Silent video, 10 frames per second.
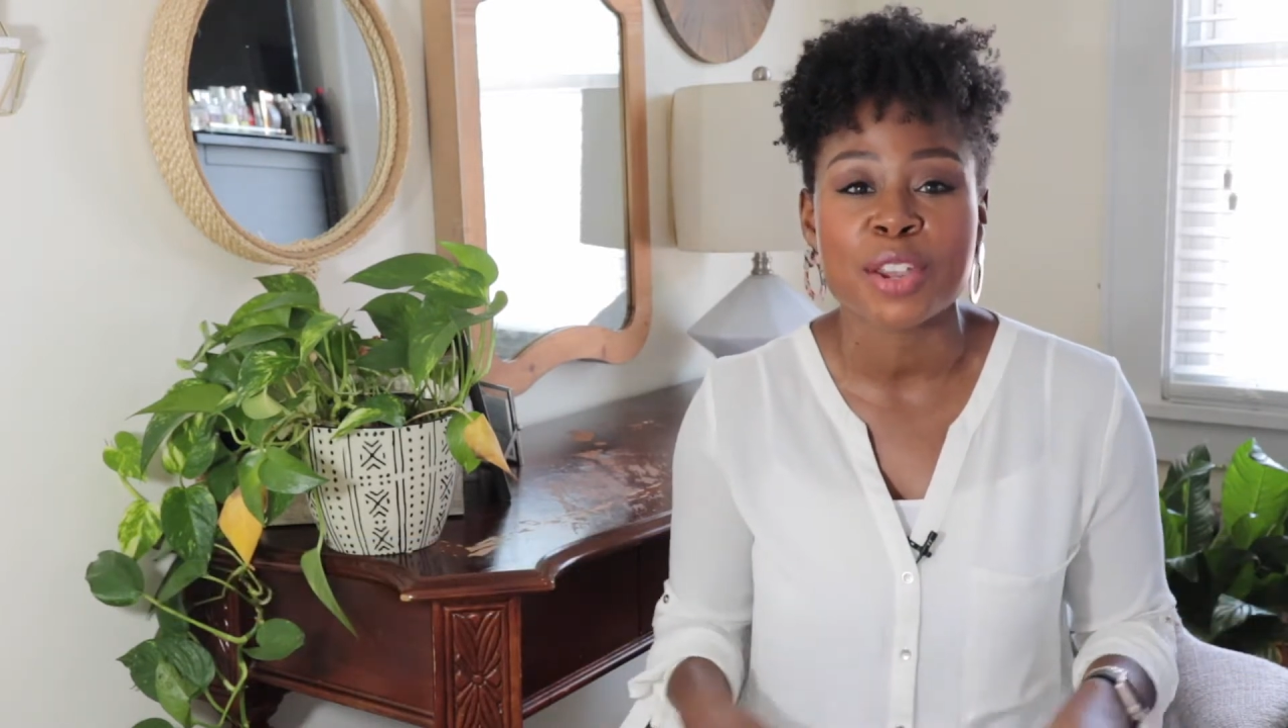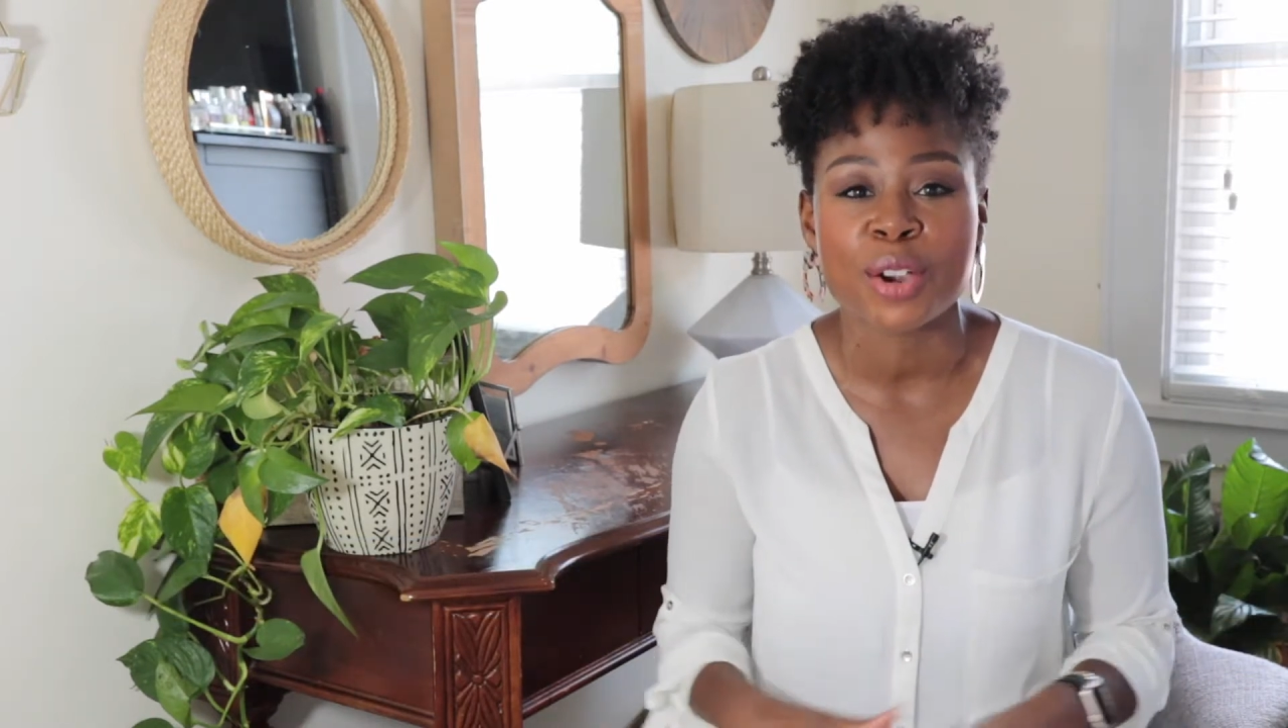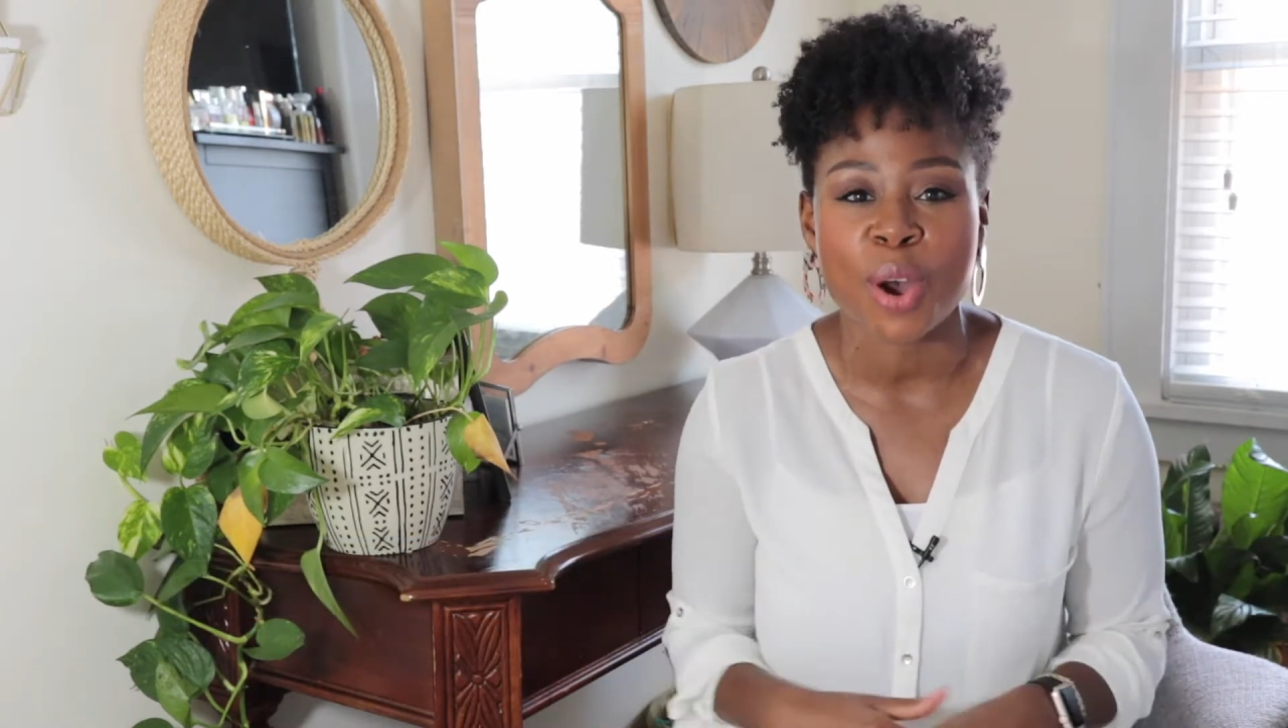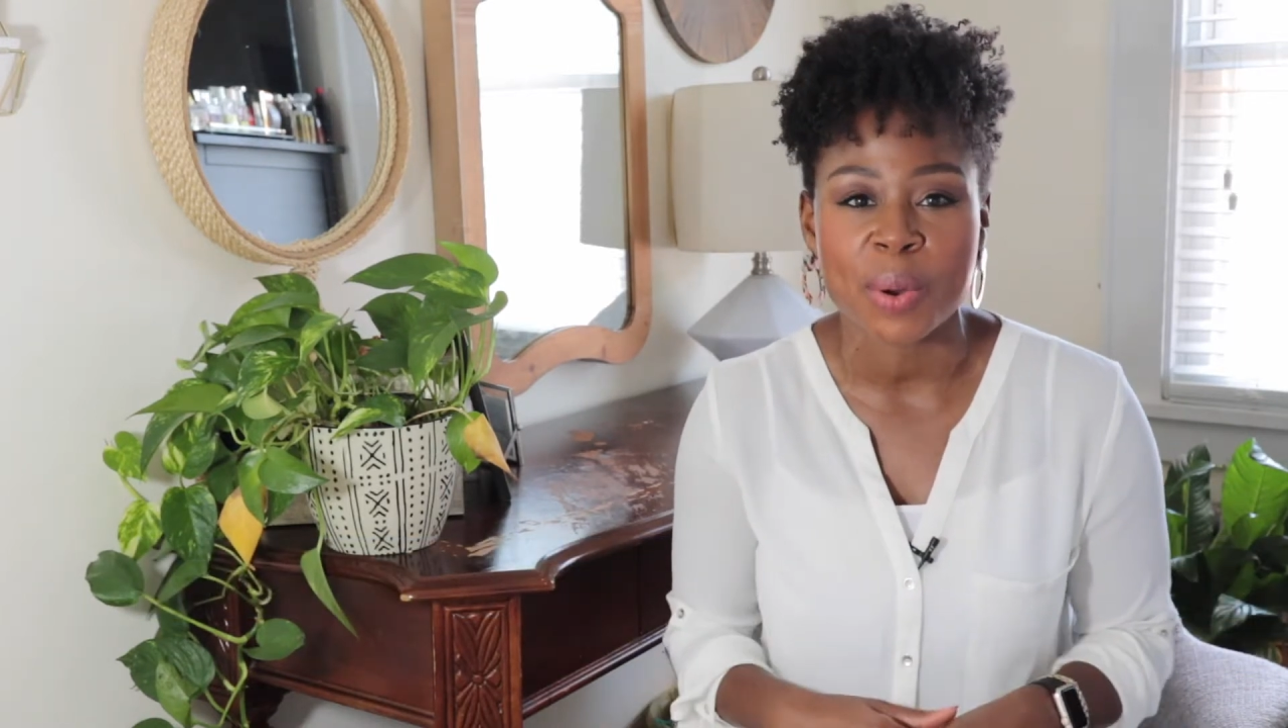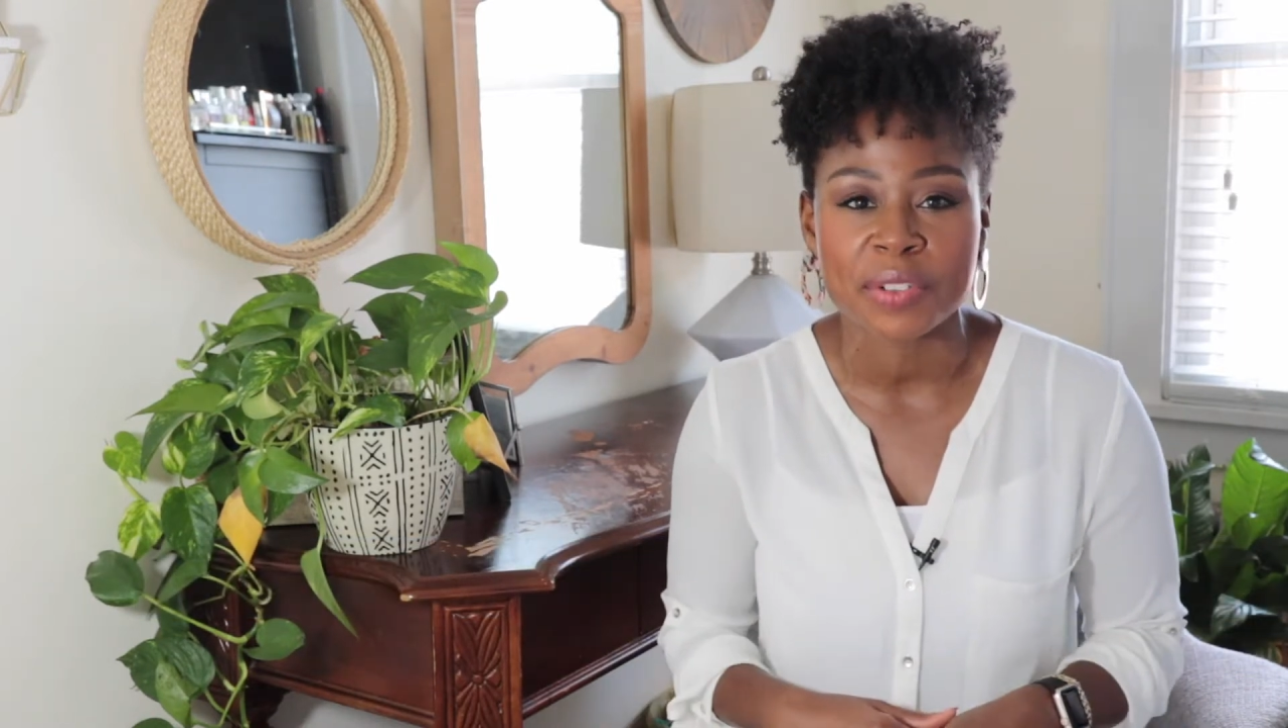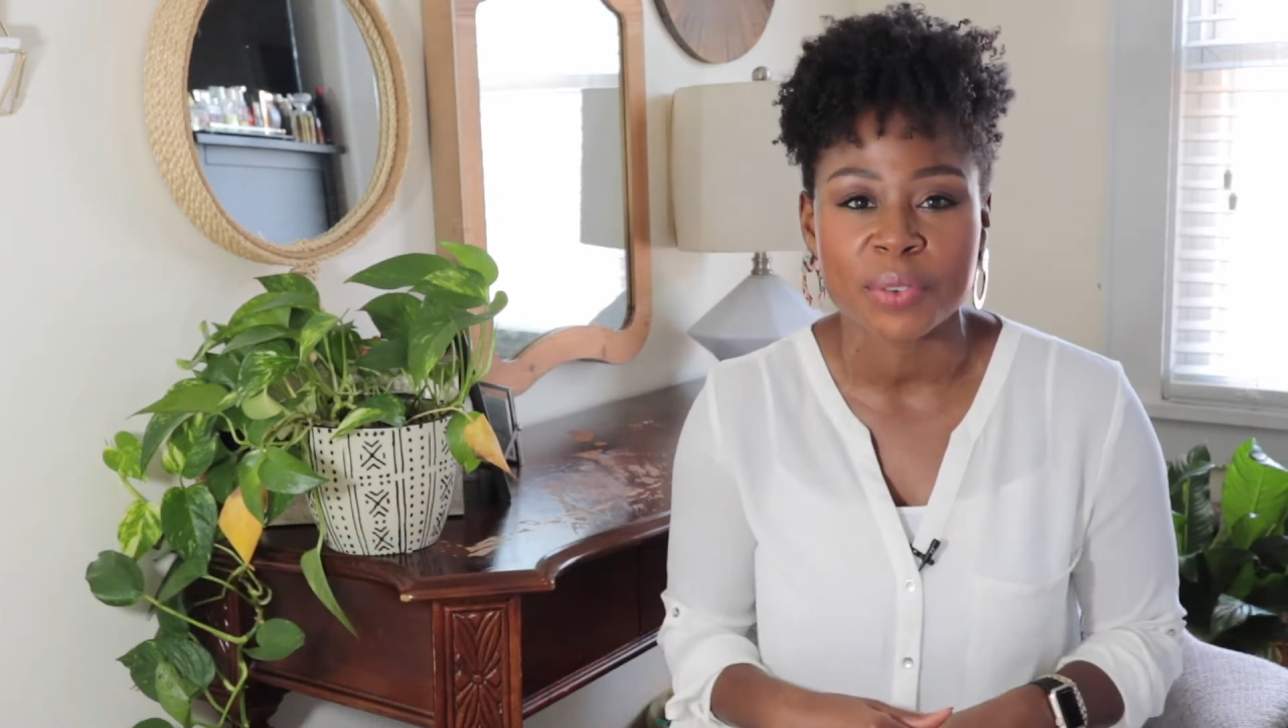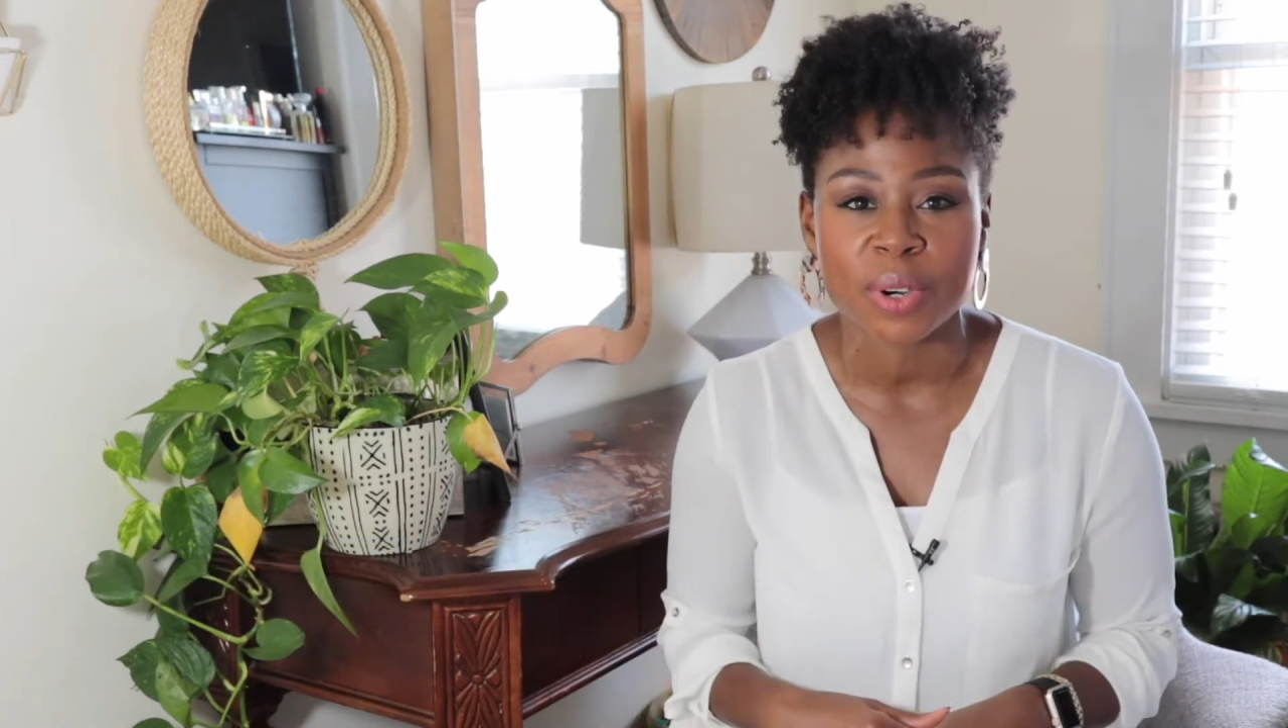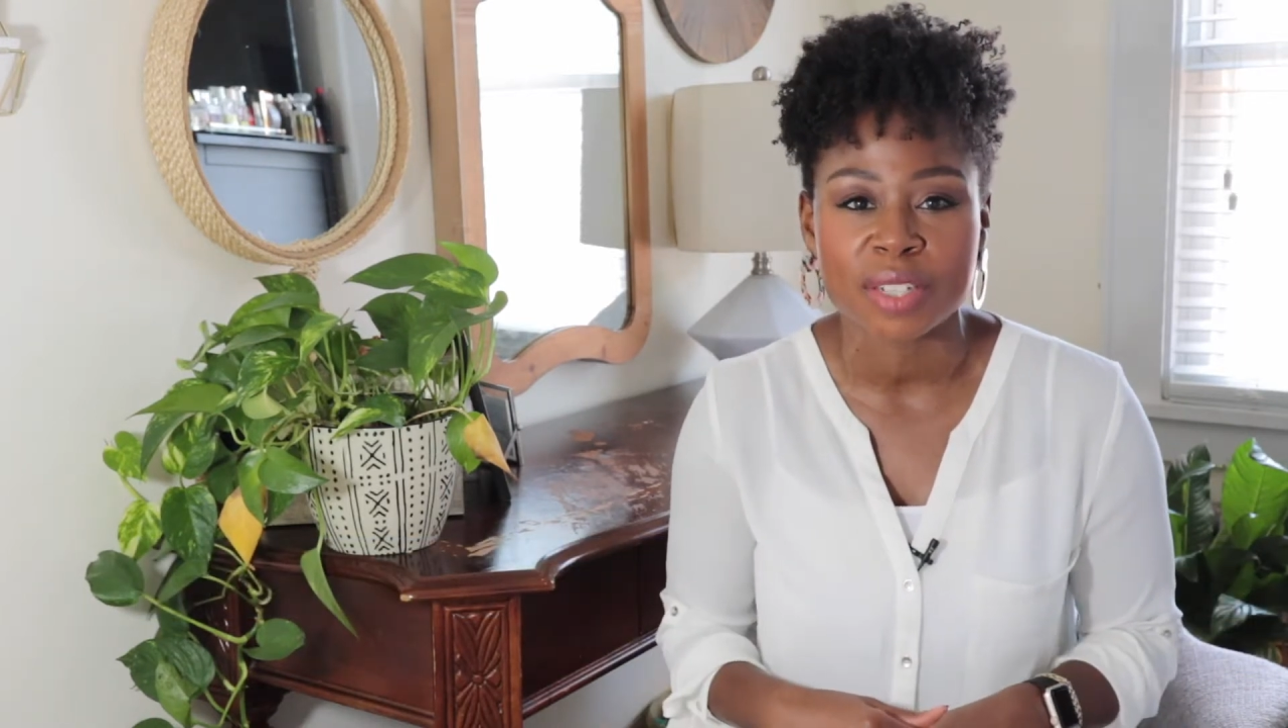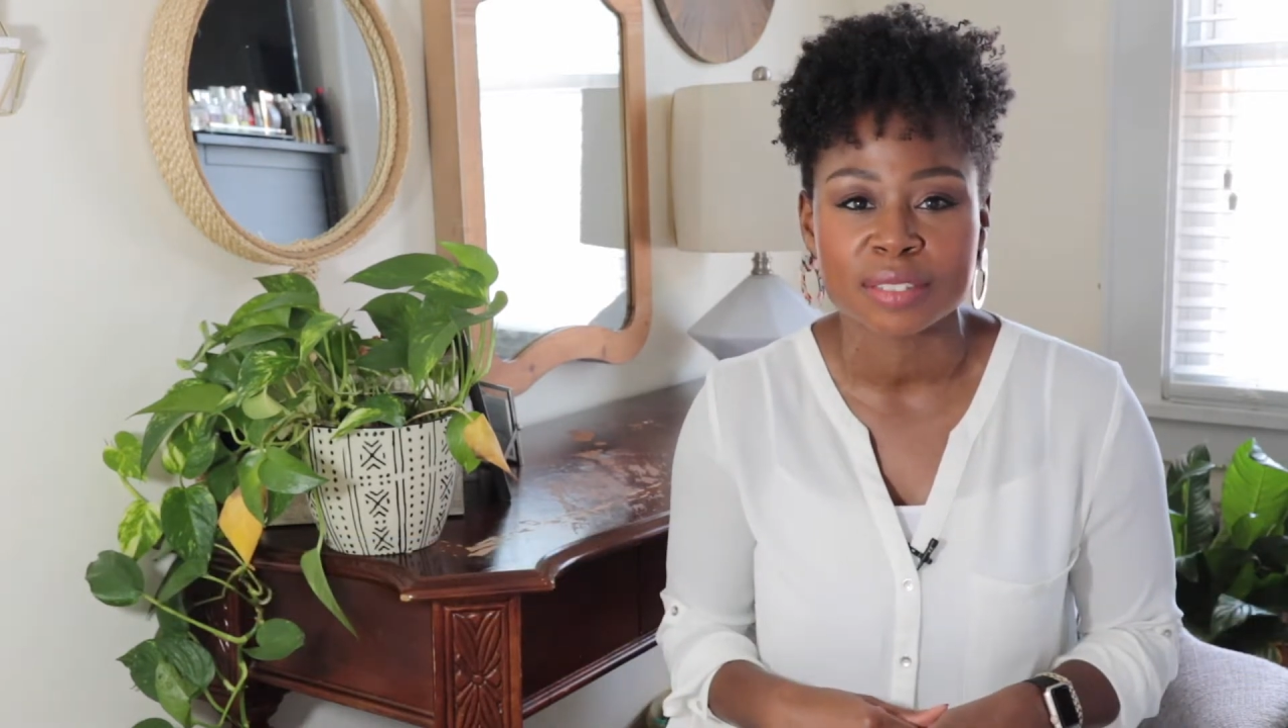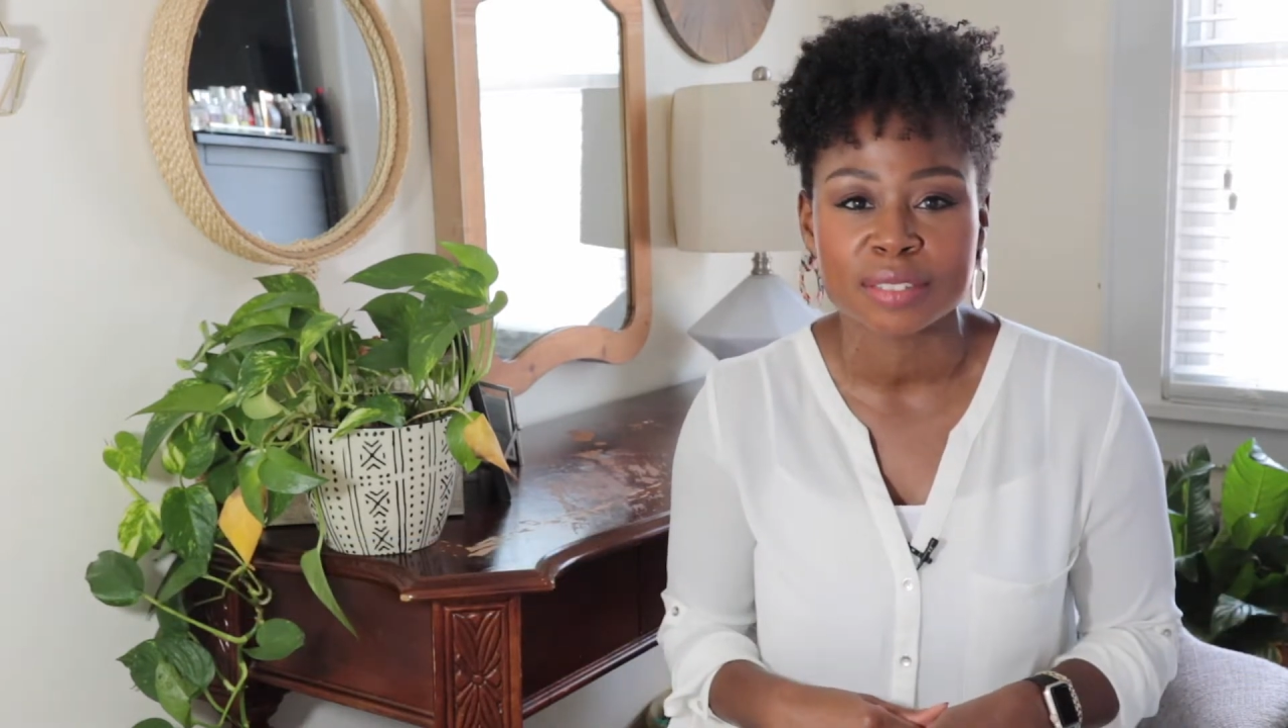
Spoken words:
you're going for.